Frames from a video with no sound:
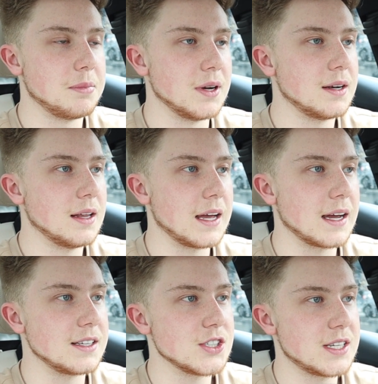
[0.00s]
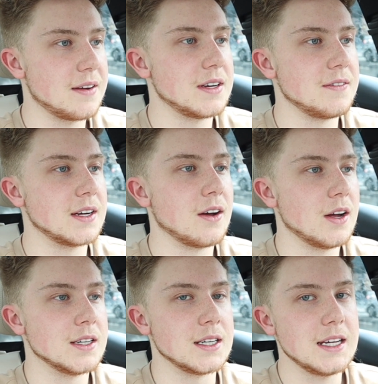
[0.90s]
but like I just haven't even
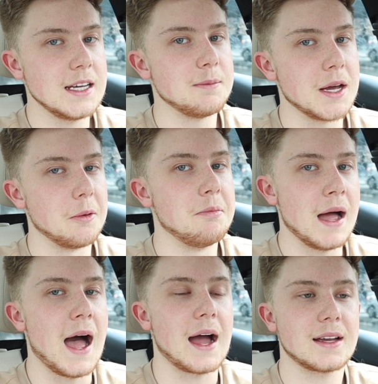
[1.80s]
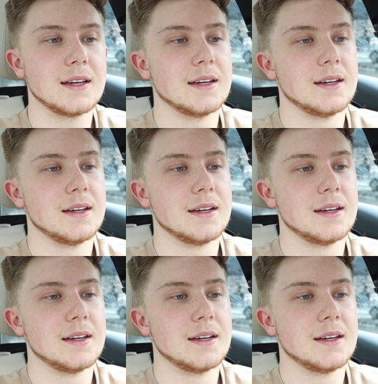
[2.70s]
gotten an email back